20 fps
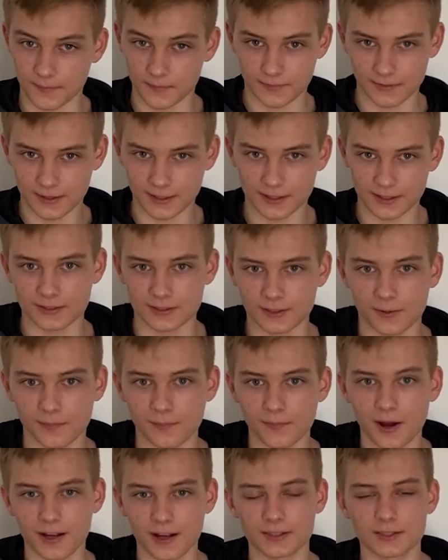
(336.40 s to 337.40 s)
things are
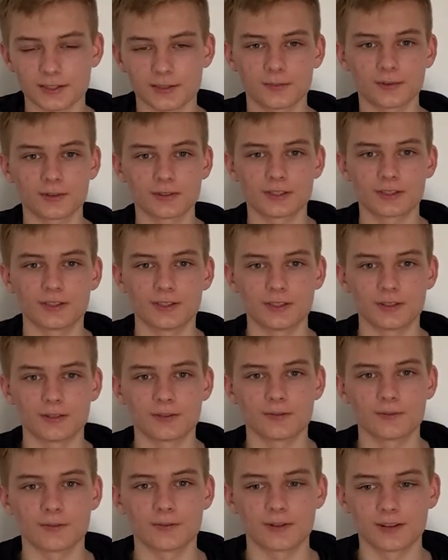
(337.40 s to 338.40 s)
possible to do
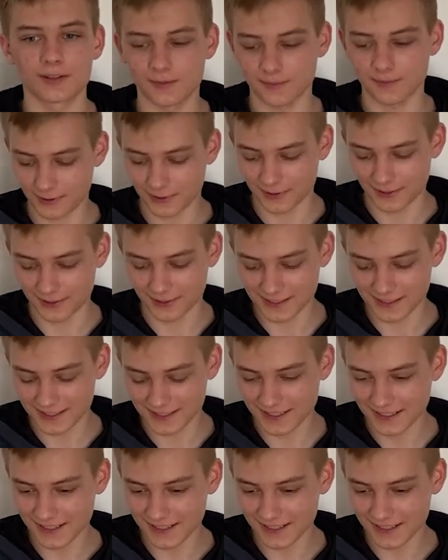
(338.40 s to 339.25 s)
with computers,